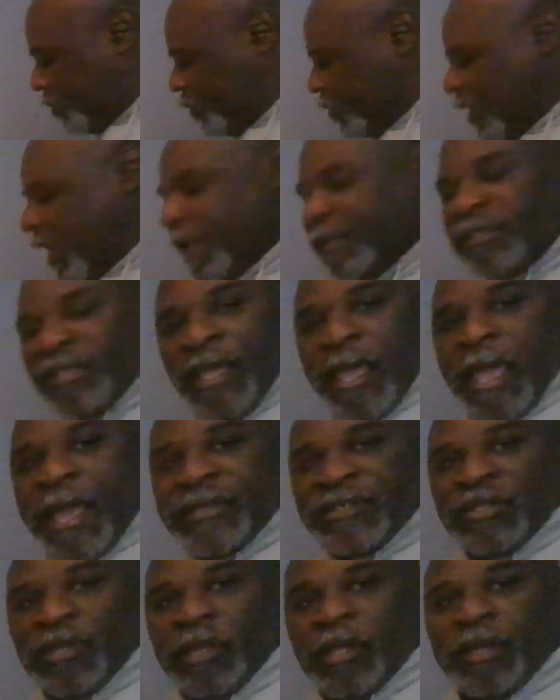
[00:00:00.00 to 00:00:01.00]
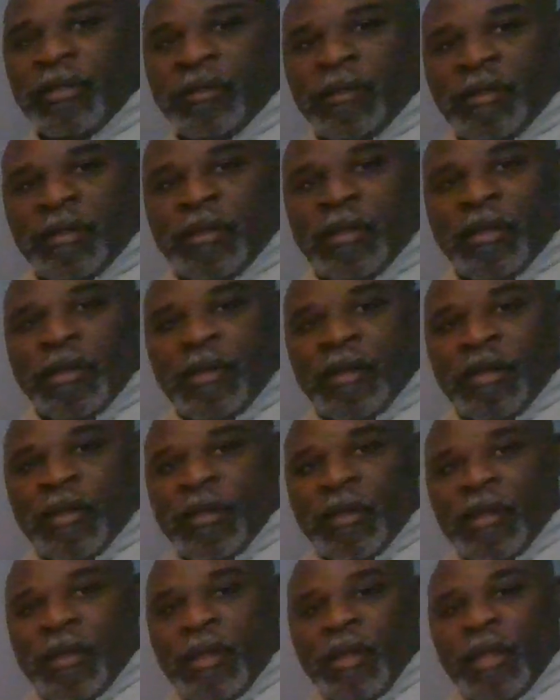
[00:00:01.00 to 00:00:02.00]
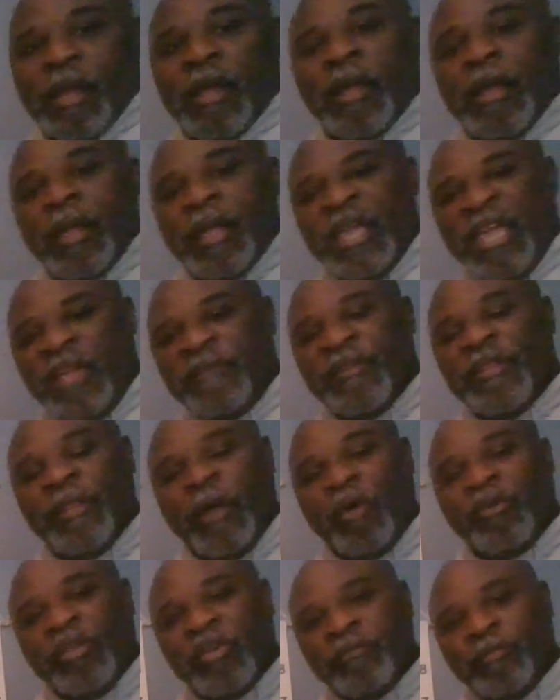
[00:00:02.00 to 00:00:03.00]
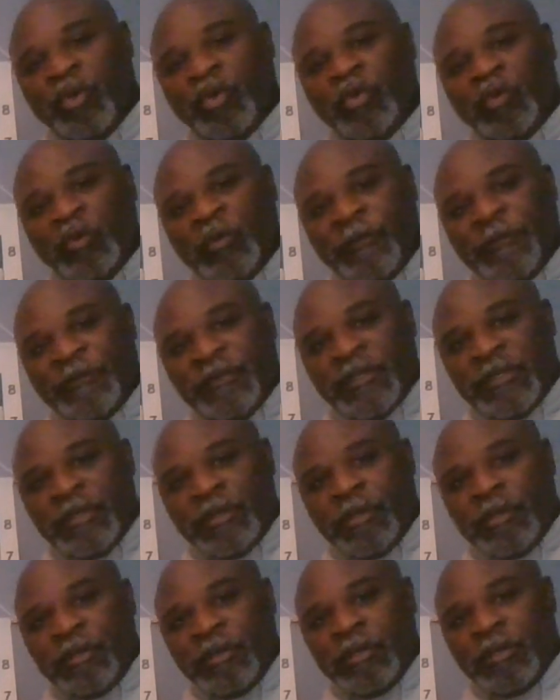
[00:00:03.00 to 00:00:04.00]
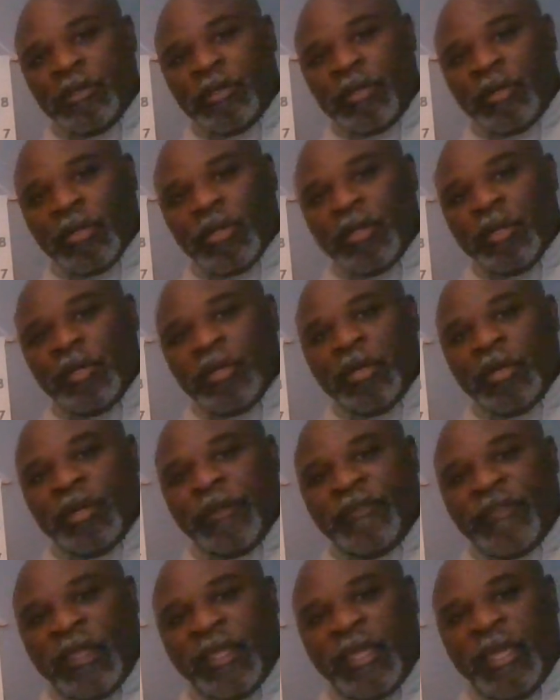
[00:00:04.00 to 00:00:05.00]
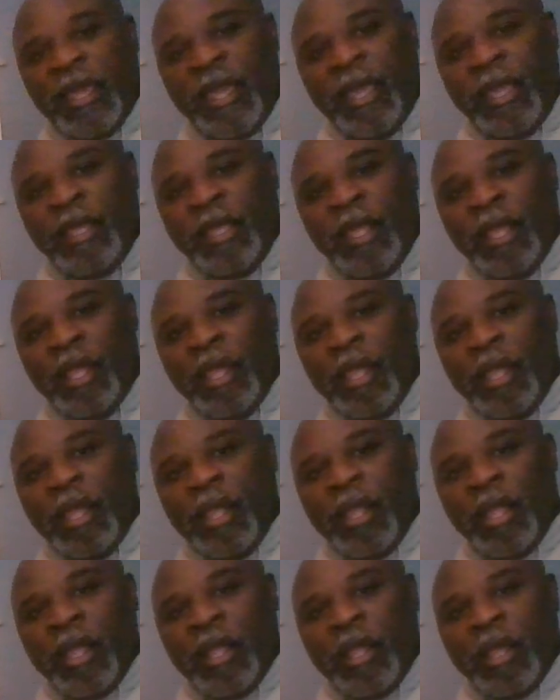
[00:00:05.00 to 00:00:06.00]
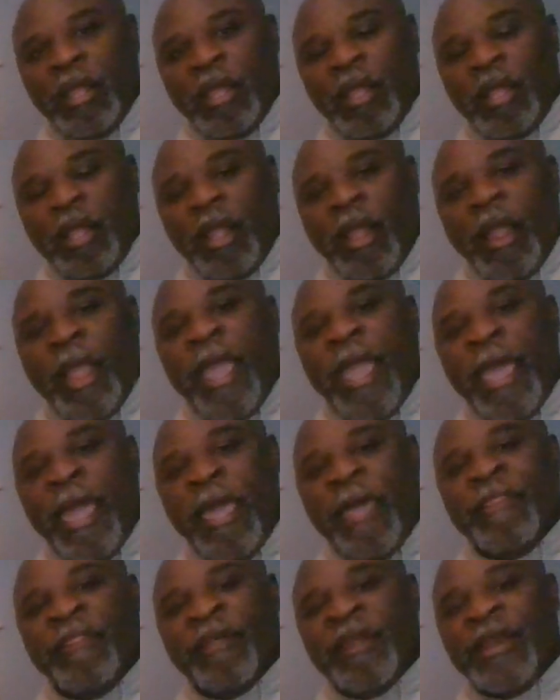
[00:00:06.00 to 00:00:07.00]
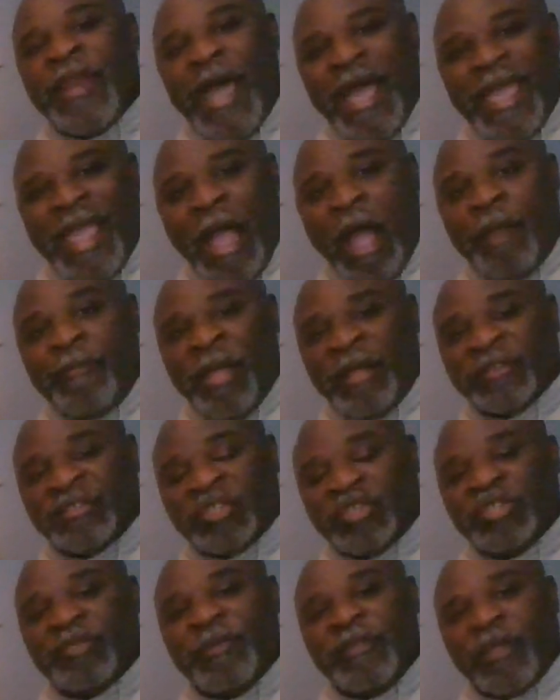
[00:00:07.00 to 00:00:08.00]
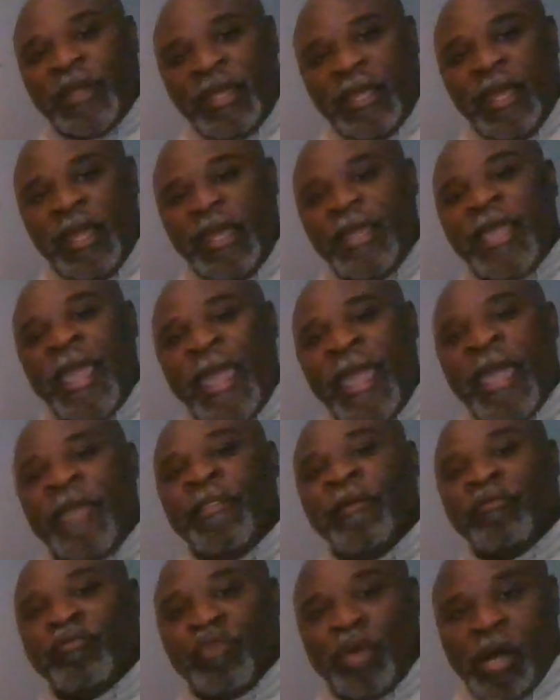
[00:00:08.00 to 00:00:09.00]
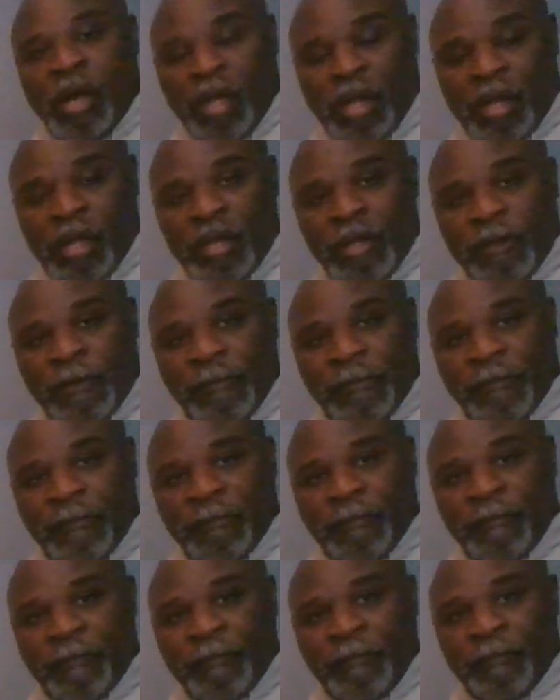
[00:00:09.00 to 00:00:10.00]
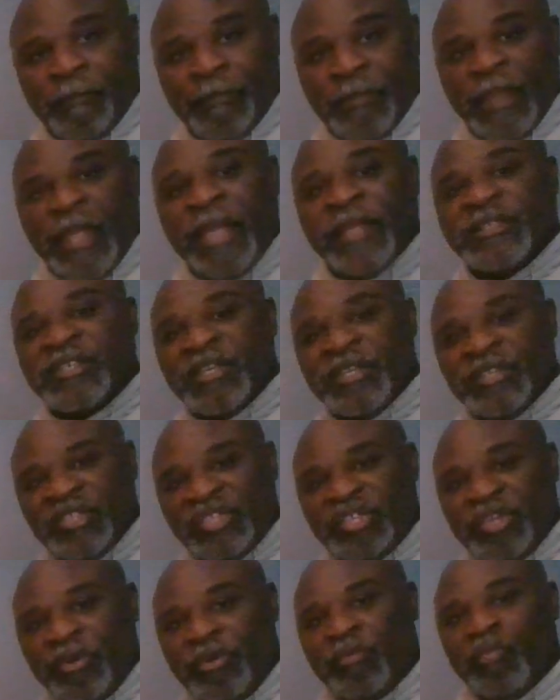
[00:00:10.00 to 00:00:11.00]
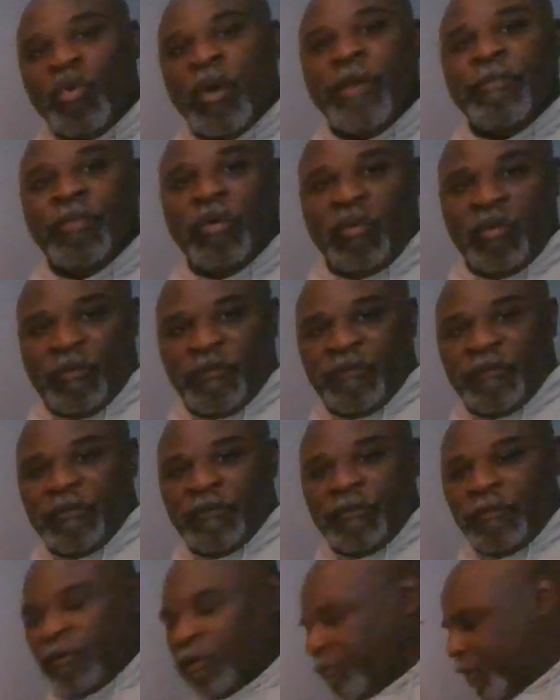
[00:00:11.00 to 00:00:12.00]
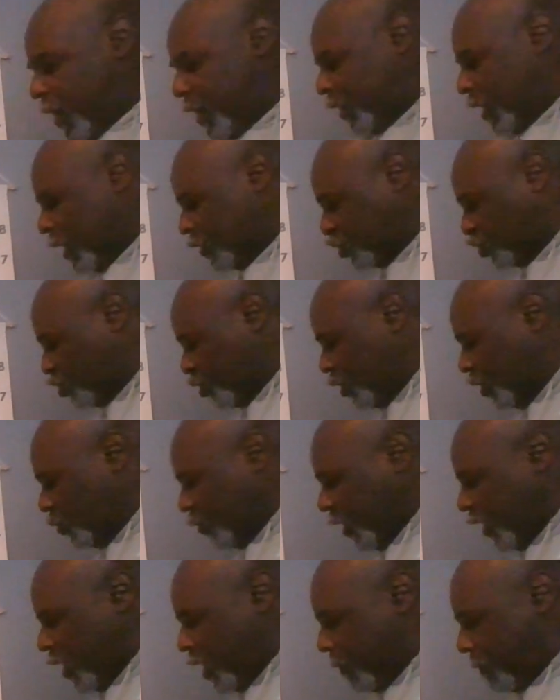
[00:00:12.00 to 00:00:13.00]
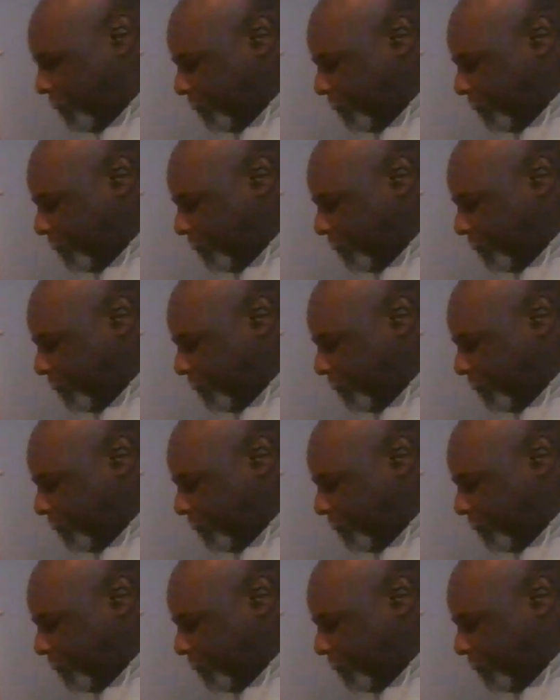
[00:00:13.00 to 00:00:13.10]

That's castling. Even though you moved the king and the knight, the king and the rook, it's considered one move. All right, I'll show you again.